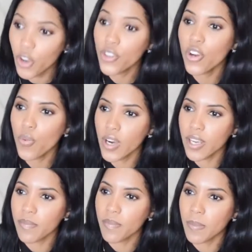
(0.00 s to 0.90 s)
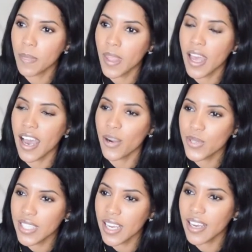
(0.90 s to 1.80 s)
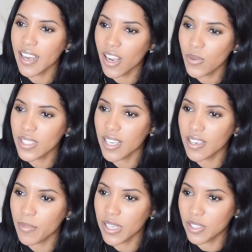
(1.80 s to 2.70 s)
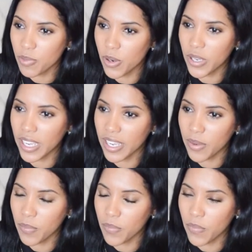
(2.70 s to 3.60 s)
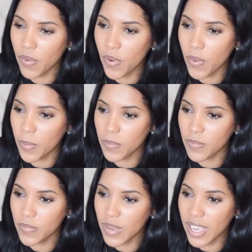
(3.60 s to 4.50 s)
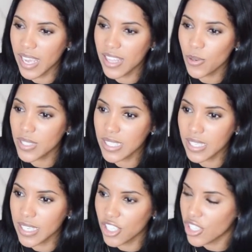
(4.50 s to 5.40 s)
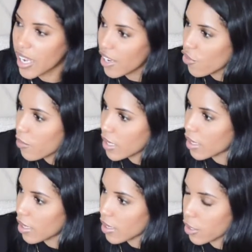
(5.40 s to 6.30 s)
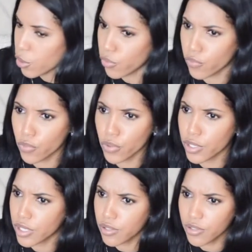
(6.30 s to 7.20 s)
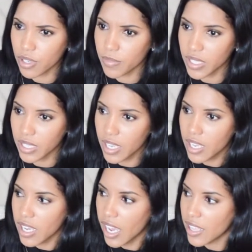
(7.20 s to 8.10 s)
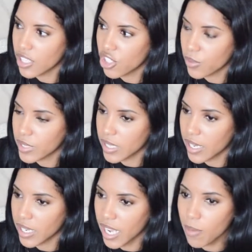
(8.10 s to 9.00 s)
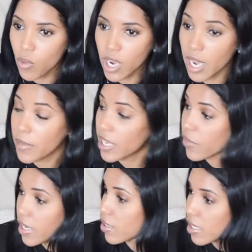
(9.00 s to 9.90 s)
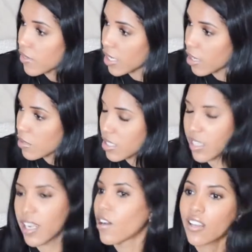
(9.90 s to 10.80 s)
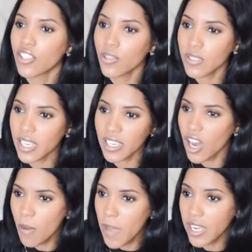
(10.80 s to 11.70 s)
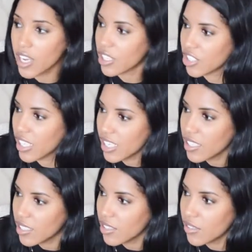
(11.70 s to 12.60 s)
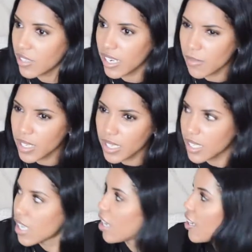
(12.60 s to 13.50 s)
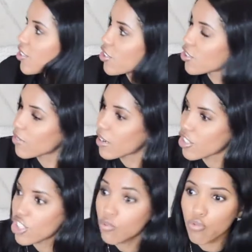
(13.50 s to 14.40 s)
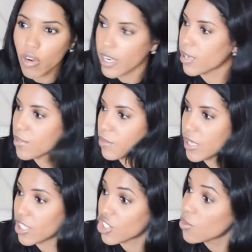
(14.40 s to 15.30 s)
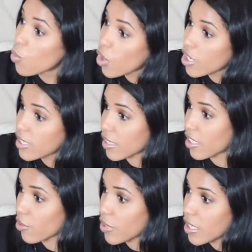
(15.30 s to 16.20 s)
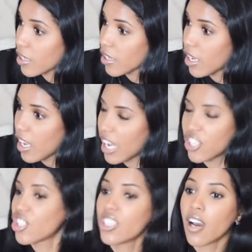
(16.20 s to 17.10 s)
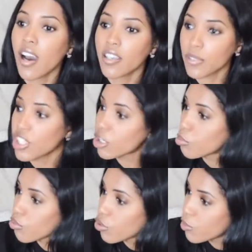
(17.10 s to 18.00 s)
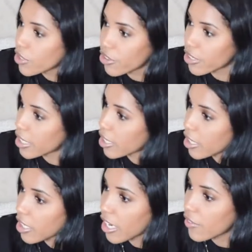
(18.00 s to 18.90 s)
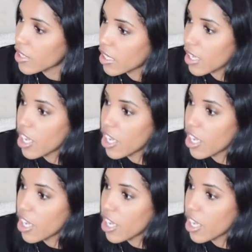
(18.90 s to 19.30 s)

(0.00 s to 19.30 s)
oh, you know what? I was at a basketball game, and there was this lady. She had to have been like in her 40s or something, and then she was like, "I'm getting ready to leave. The game just let out." And then she was like, "Oh my gosh, that is you!" And I'm like, I turned around and she ran up to me, and she worked at the arena, and she hugged. She had a broom in her hand and everything.